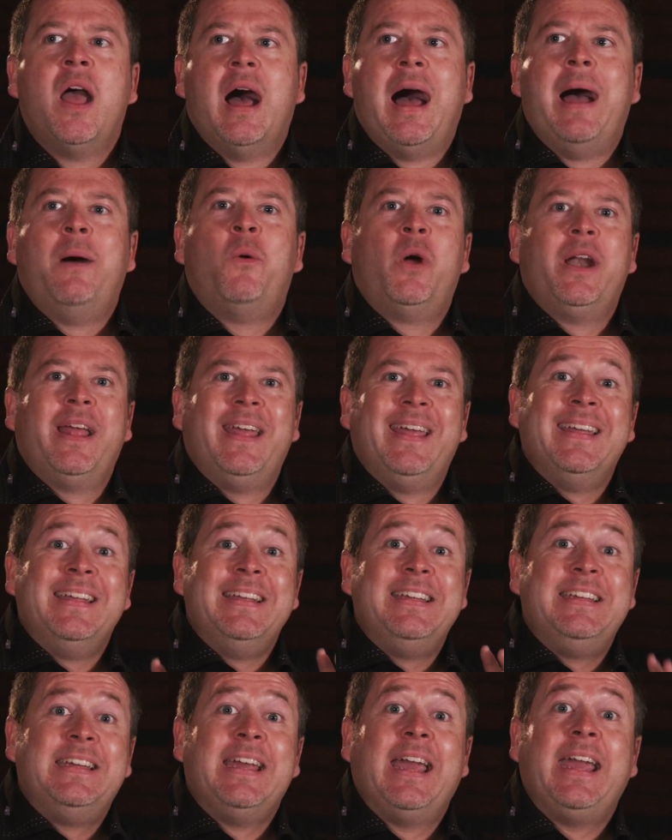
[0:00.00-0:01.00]
I want to
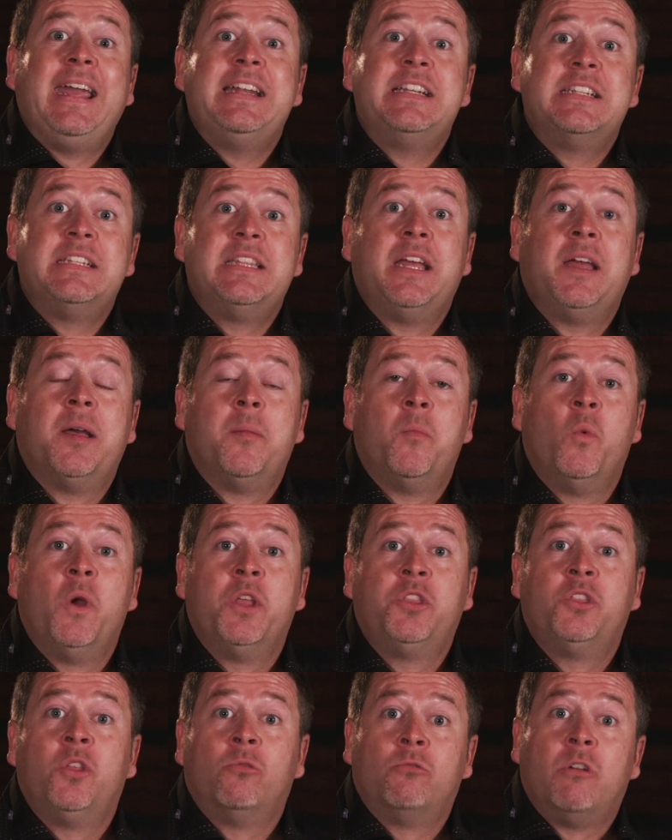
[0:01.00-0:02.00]
engage them
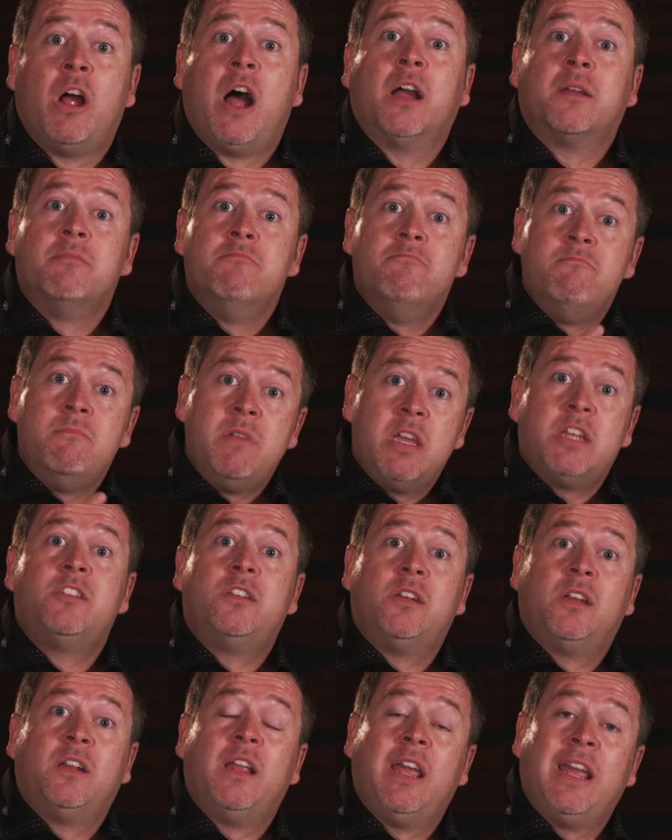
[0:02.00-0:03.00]
with the Rock
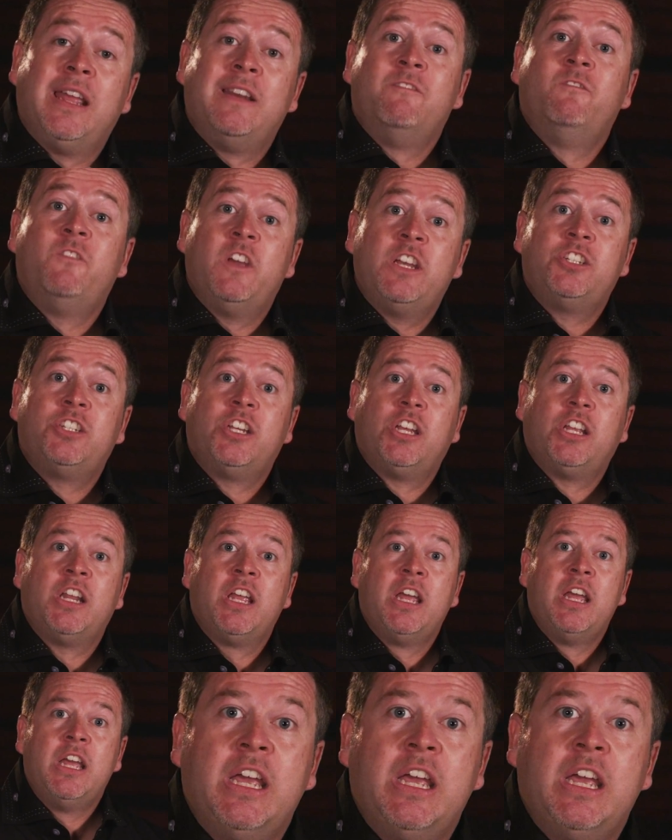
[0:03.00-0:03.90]
mission and vision